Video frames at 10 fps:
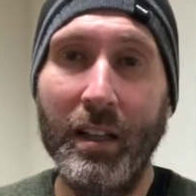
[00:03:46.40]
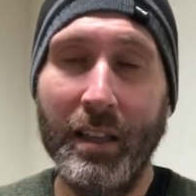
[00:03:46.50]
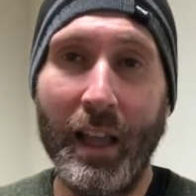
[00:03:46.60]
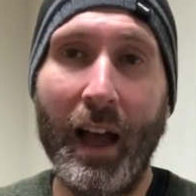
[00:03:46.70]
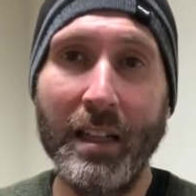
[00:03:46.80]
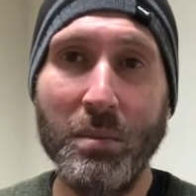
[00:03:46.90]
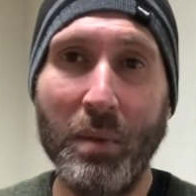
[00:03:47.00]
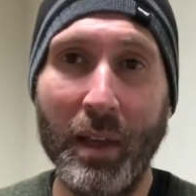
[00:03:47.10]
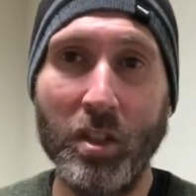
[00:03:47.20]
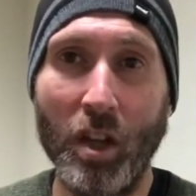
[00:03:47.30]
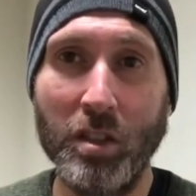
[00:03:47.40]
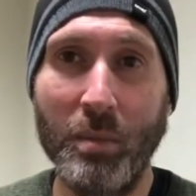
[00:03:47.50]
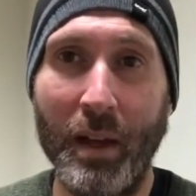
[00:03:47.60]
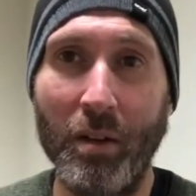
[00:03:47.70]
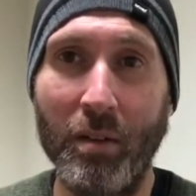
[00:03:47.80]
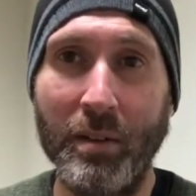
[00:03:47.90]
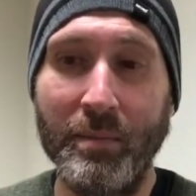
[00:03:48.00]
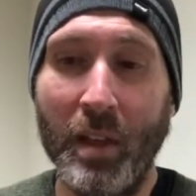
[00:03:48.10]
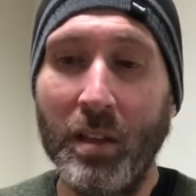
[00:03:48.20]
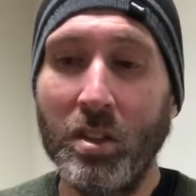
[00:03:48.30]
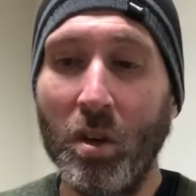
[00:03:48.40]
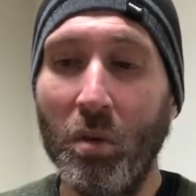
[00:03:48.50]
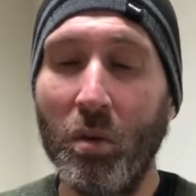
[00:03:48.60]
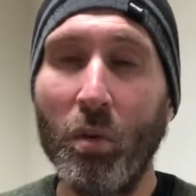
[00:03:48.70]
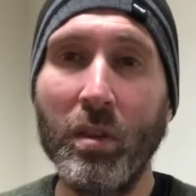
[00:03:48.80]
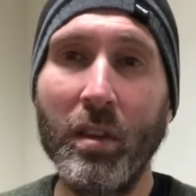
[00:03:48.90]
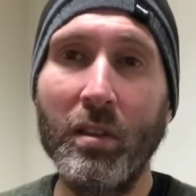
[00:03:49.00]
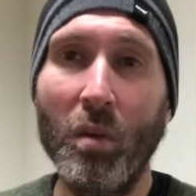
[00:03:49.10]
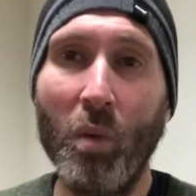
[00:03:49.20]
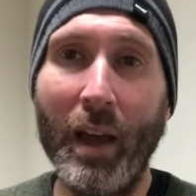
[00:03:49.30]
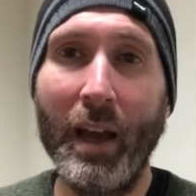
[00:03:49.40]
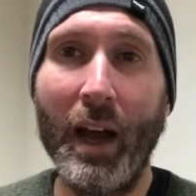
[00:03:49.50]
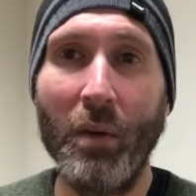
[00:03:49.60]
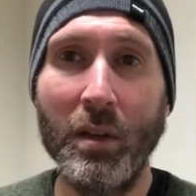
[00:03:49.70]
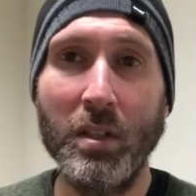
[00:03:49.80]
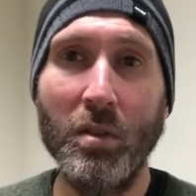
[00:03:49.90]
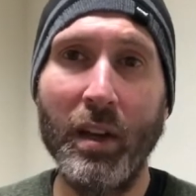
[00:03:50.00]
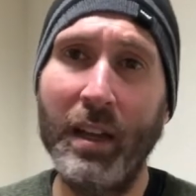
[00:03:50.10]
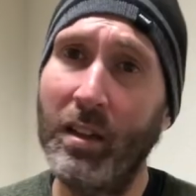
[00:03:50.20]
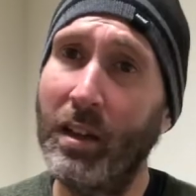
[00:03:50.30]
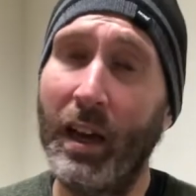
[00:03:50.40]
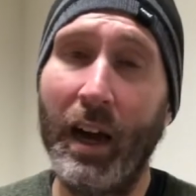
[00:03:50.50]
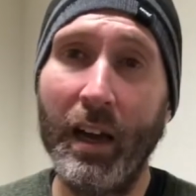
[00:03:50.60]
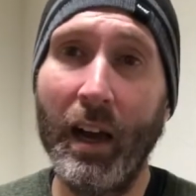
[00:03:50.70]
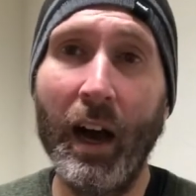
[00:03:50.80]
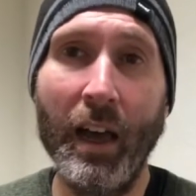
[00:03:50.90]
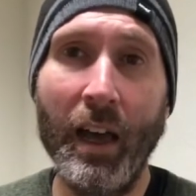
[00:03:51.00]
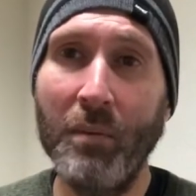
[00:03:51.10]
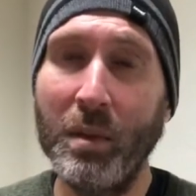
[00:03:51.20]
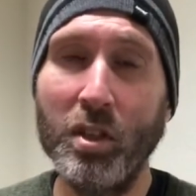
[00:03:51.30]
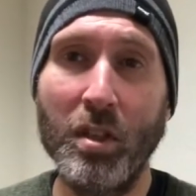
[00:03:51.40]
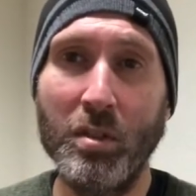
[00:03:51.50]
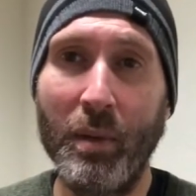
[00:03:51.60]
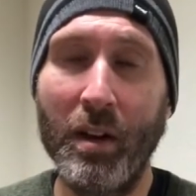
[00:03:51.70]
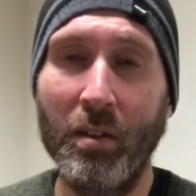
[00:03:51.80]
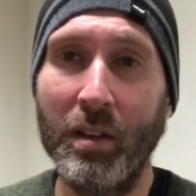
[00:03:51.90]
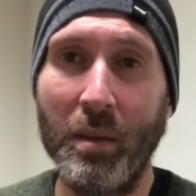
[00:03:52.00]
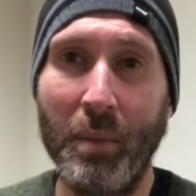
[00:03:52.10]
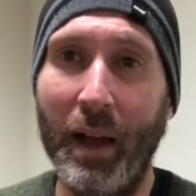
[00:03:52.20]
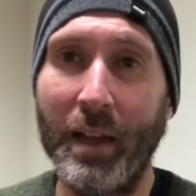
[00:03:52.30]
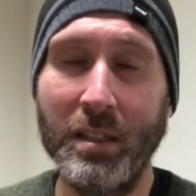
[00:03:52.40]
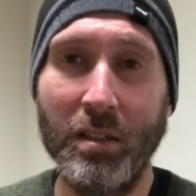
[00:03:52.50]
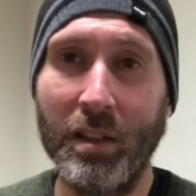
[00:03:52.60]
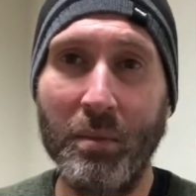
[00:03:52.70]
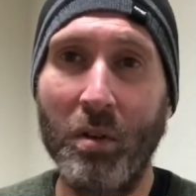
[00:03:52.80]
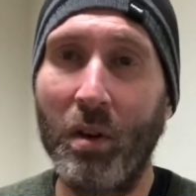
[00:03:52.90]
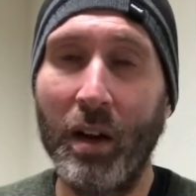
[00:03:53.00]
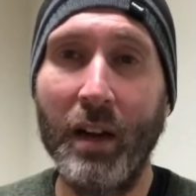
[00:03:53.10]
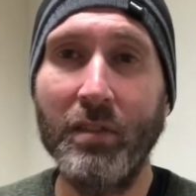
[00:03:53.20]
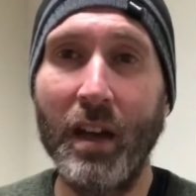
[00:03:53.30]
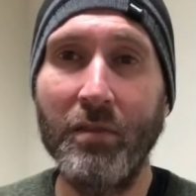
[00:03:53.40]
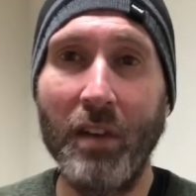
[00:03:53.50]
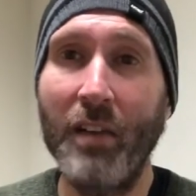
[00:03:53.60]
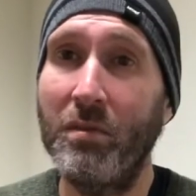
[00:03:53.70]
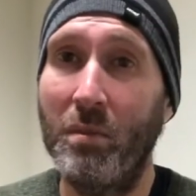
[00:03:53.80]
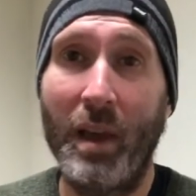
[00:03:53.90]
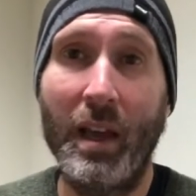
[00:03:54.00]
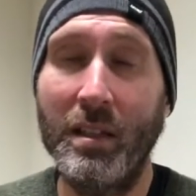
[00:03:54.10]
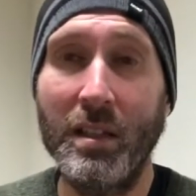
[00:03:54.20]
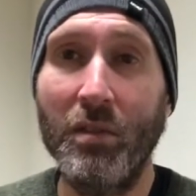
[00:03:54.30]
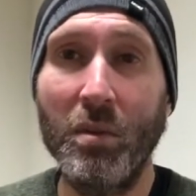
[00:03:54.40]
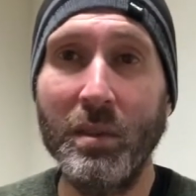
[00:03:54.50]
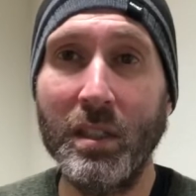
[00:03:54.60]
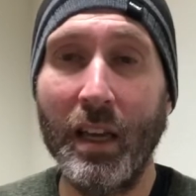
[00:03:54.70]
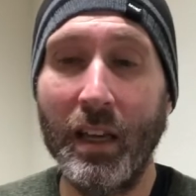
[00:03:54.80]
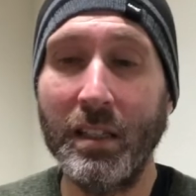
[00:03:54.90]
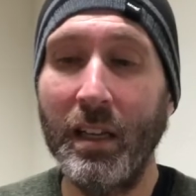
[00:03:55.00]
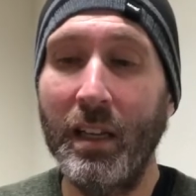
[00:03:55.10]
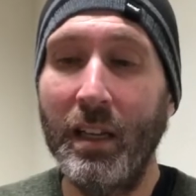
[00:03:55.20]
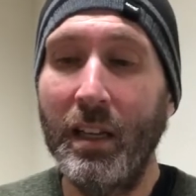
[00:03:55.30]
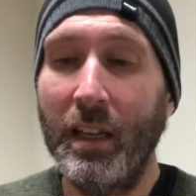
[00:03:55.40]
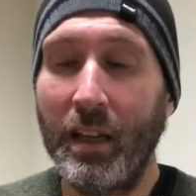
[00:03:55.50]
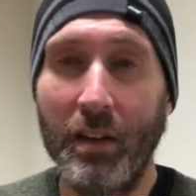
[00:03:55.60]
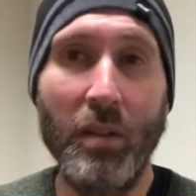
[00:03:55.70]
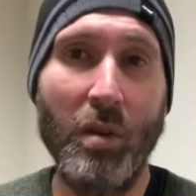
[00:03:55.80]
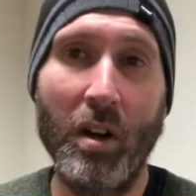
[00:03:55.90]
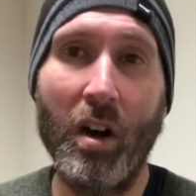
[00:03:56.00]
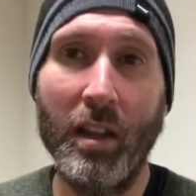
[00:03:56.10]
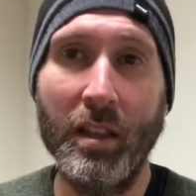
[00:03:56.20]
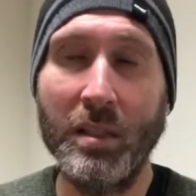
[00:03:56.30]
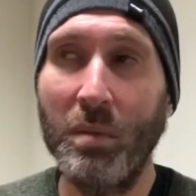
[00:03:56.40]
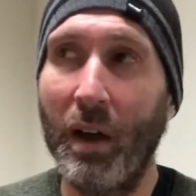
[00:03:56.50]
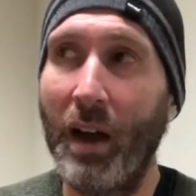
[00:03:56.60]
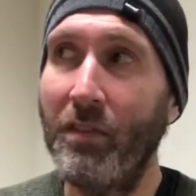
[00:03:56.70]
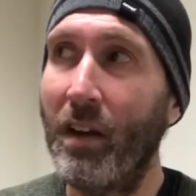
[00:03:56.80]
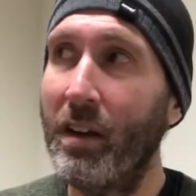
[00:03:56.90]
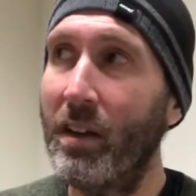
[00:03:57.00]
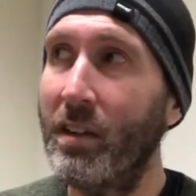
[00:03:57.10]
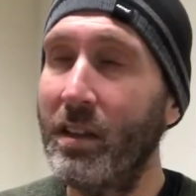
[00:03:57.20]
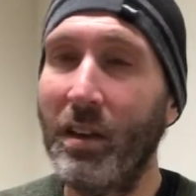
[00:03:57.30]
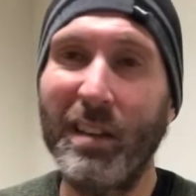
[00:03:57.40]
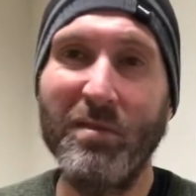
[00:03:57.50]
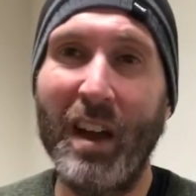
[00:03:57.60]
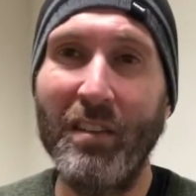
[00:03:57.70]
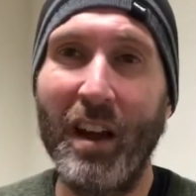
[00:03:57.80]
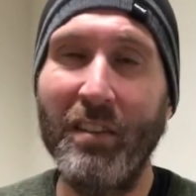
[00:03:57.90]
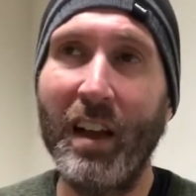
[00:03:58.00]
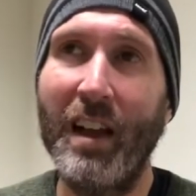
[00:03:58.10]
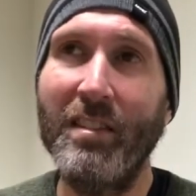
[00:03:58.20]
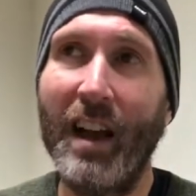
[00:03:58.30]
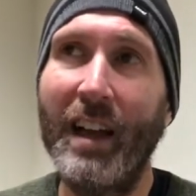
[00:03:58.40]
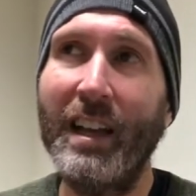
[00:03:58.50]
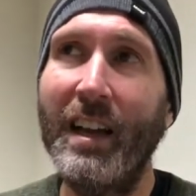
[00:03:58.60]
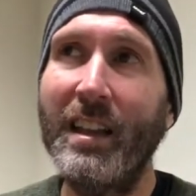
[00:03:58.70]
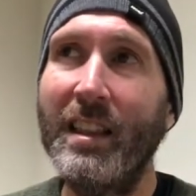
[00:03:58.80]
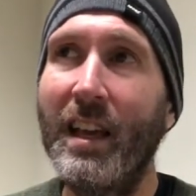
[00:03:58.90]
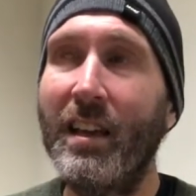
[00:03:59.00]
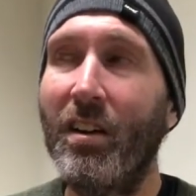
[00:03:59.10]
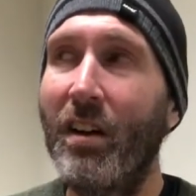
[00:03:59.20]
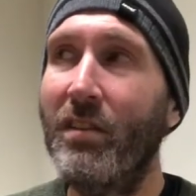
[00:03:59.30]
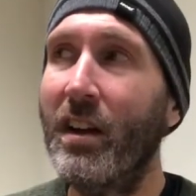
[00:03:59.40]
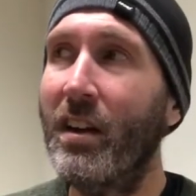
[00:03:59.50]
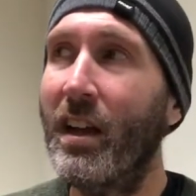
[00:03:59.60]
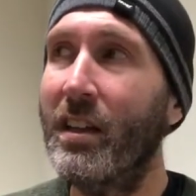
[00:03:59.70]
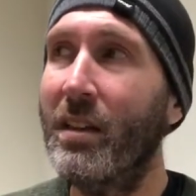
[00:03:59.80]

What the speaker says: That's being judgmental. So the way I would do it, and look, I have been judgmental in the past, don't get me wrong, I've made several mistakes regarding this, but I found out that I kind of think, or I figured out the